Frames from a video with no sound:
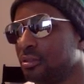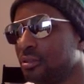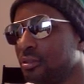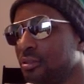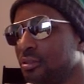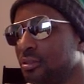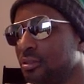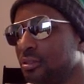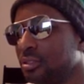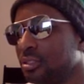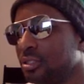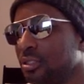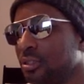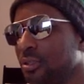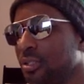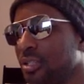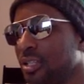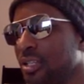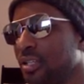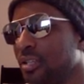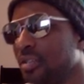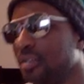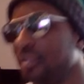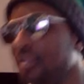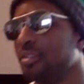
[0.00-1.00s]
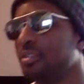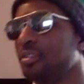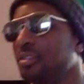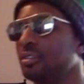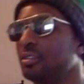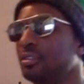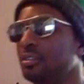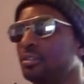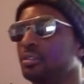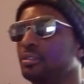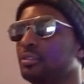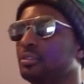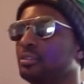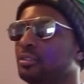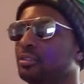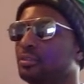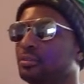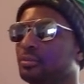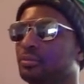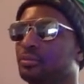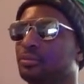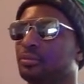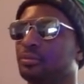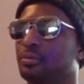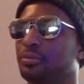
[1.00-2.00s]
So we're taking
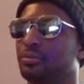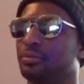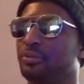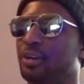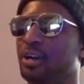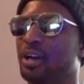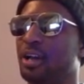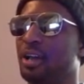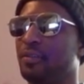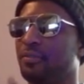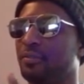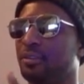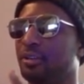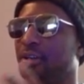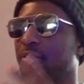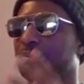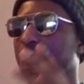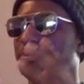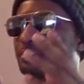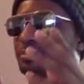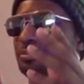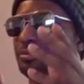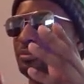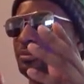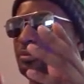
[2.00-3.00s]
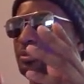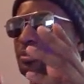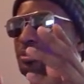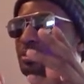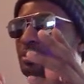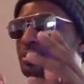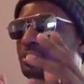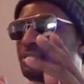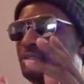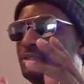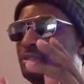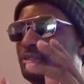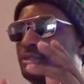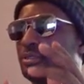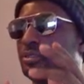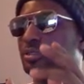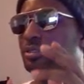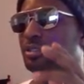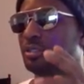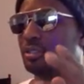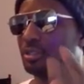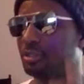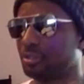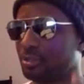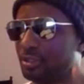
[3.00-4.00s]
5 up to
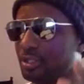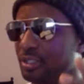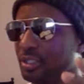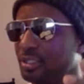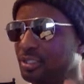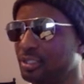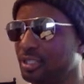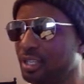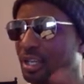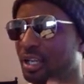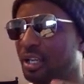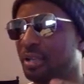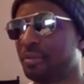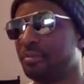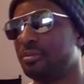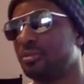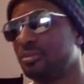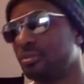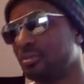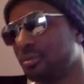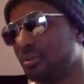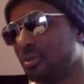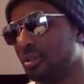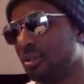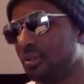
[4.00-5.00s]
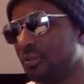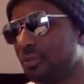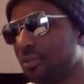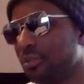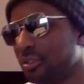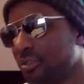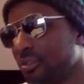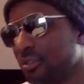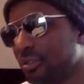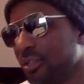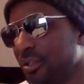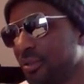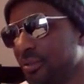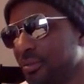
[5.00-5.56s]
3 times 1 over 3.